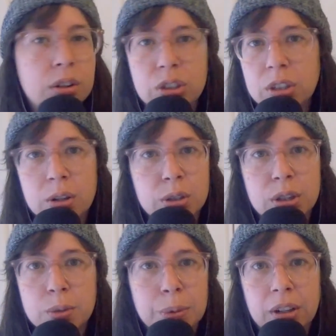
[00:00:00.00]
she
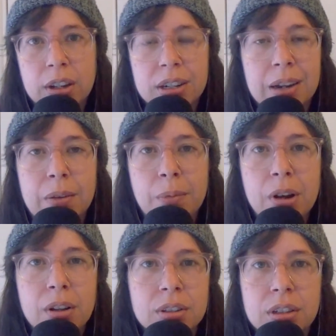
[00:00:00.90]
also spent a lot of time at
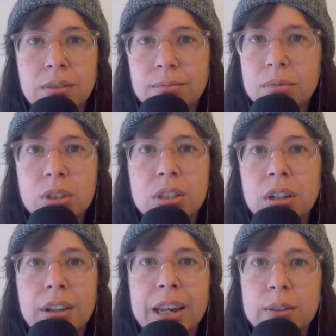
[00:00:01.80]
malls and
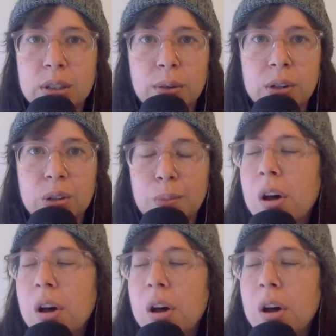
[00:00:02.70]
still likes going to the